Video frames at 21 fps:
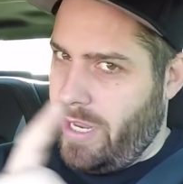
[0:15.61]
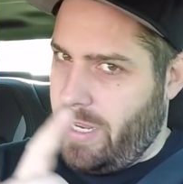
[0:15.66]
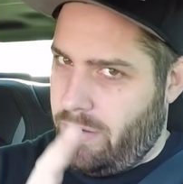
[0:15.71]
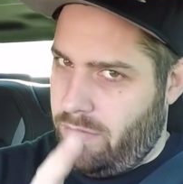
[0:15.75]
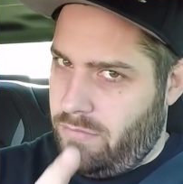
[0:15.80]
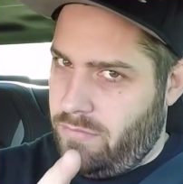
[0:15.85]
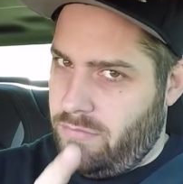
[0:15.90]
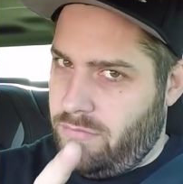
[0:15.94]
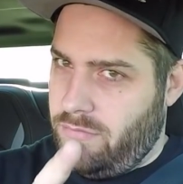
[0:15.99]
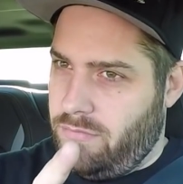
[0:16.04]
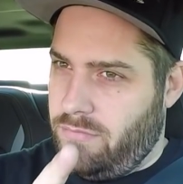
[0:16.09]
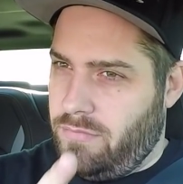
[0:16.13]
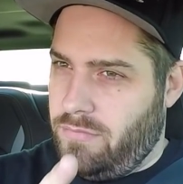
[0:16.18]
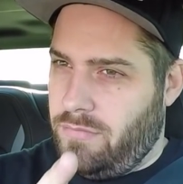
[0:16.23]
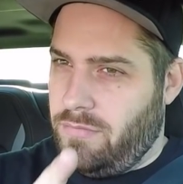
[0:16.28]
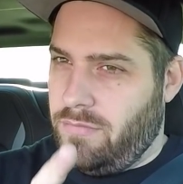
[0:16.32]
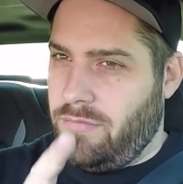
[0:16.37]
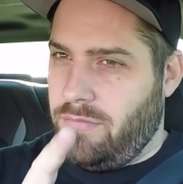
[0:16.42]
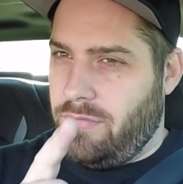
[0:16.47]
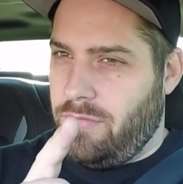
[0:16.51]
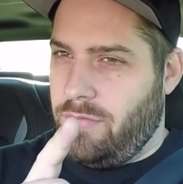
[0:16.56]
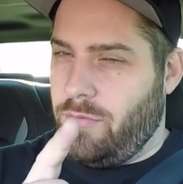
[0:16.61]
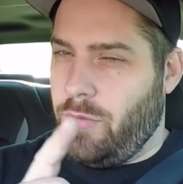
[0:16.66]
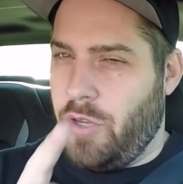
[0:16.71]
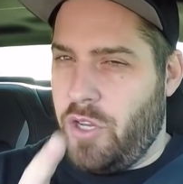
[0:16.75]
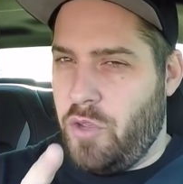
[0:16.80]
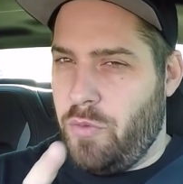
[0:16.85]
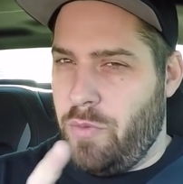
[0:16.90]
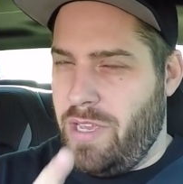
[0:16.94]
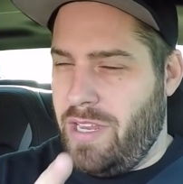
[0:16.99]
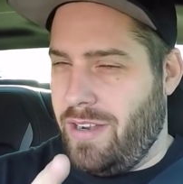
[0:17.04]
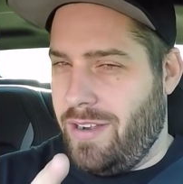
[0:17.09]
what do
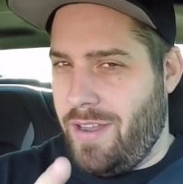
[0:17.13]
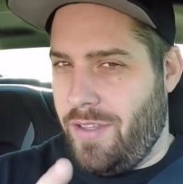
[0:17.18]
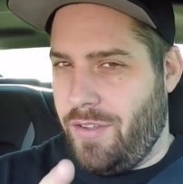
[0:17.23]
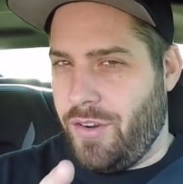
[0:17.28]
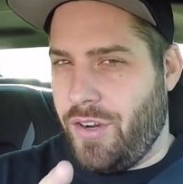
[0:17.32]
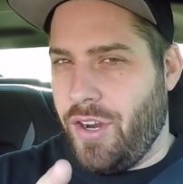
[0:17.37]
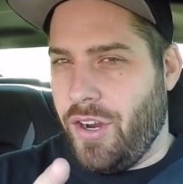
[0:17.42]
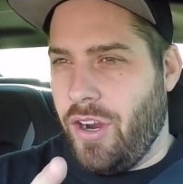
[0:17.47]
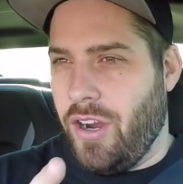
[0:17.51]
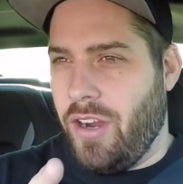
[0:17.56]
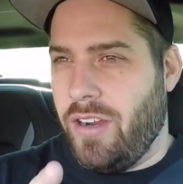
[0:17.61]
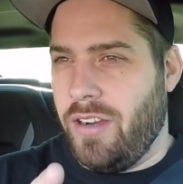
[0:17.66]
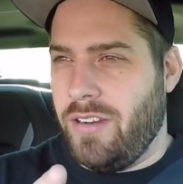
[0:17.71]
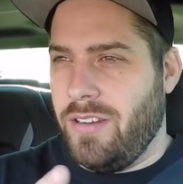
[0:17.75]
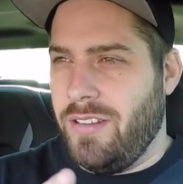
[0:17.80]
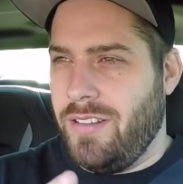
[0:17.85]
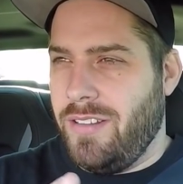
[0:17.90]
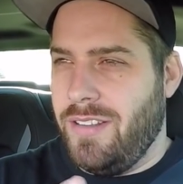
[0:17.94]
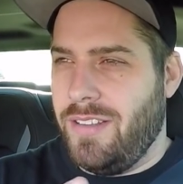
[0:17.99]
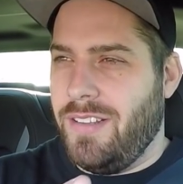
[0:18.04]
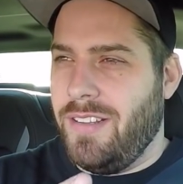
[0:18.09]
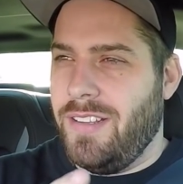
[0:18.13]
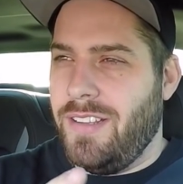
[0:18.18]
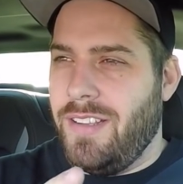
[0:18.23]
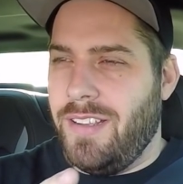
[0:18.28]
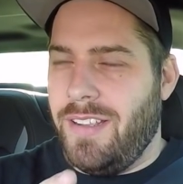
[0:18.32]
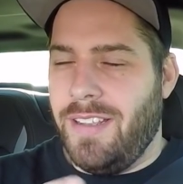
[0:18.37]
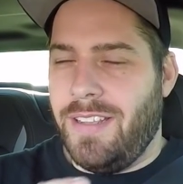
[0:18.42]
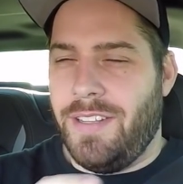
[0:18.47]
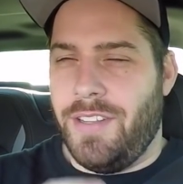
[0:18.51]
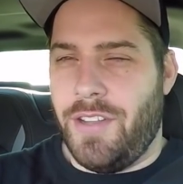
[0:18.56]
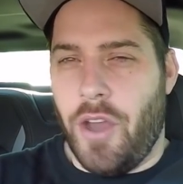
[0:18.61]
you mean another car?
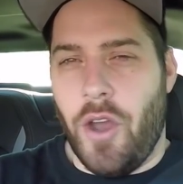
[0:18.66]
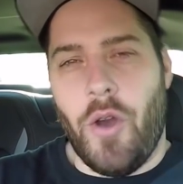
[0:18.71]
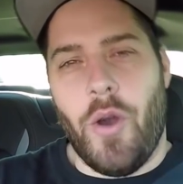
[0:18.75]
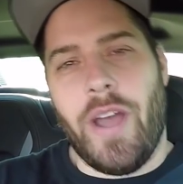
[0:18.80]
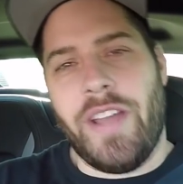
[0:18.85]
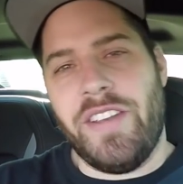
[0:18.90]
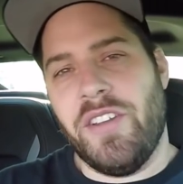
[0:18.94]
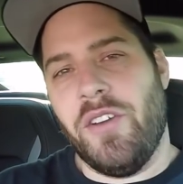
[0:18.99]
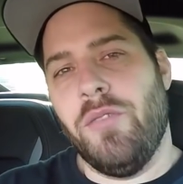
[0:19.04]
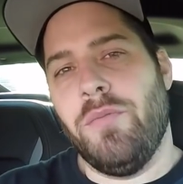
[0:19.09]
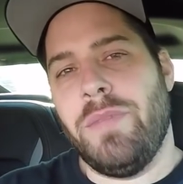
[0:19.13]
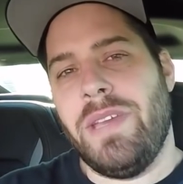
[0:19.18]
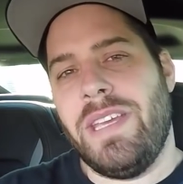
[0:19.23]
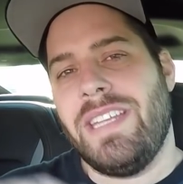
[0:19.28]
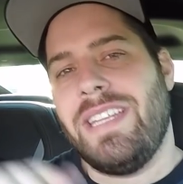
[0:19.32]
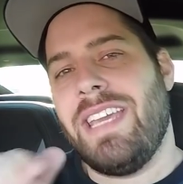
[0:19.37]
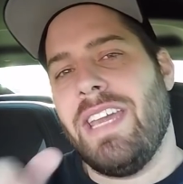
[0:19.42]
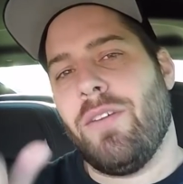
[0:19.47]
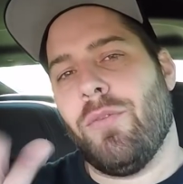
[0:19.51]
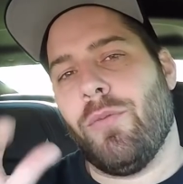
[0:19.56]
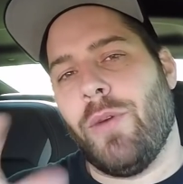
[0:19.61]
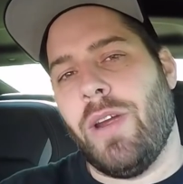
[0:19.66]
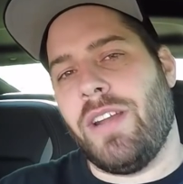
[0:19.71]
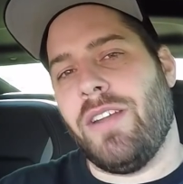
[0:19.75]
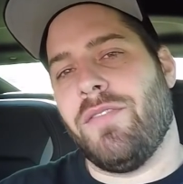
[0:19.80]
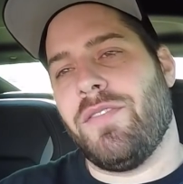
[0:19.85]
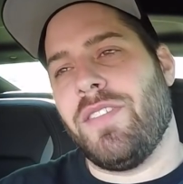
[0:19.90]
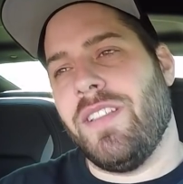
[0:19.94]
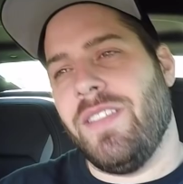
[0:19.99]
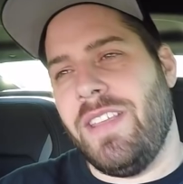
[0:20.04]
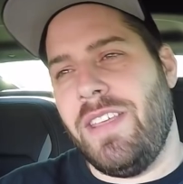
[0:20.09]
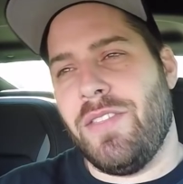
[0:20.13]
No, I don't mean get rid
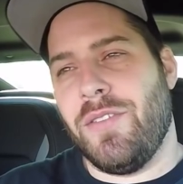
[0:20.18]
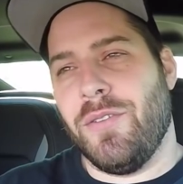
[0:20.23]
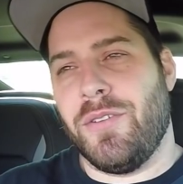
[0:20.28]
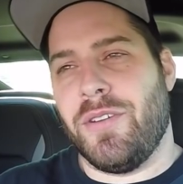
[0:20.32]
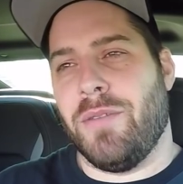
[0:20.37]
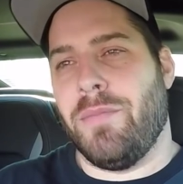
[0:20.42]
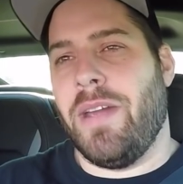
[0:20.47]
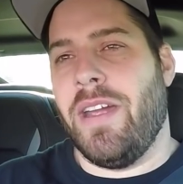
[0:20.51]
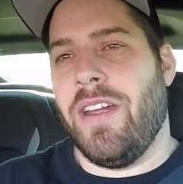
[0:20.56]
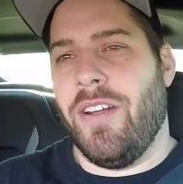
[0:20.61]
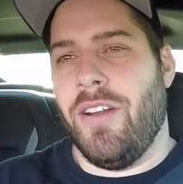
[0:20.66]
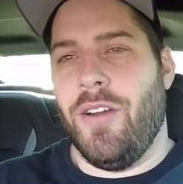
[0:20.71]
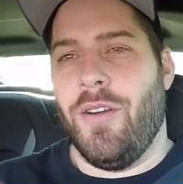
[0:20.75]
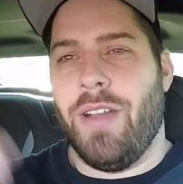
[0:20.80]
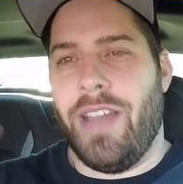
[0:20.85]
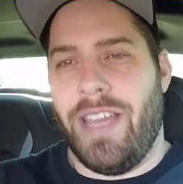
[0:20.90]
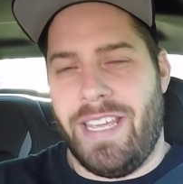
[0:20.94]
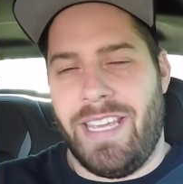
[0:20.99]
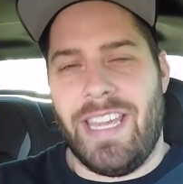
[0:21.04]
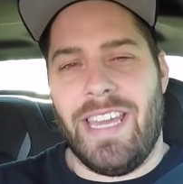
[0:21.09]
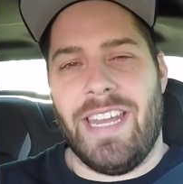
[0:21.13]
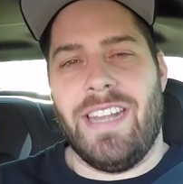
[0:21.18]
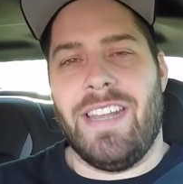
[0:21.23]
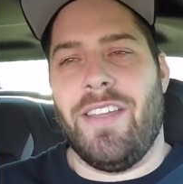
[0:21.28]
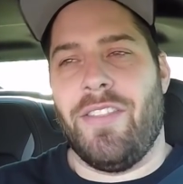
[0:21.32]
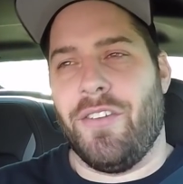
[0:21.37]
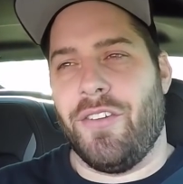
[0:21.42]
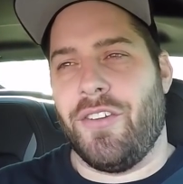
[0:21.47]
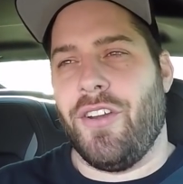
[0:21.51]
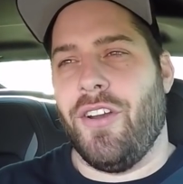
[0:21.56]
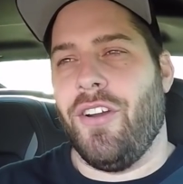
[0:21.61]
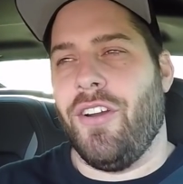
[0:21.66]
of the Lethal Camaro and get
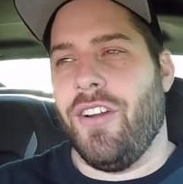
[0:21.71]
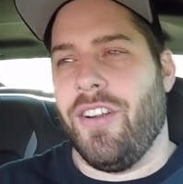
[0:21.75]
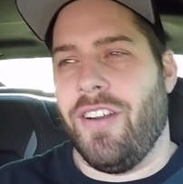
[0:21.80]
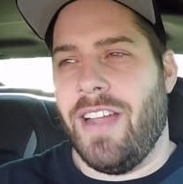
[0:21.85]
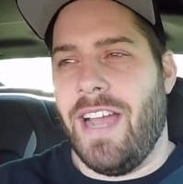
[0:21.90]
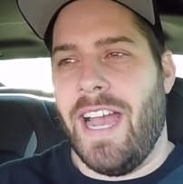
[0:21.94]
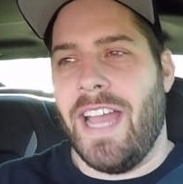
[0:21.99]
another car.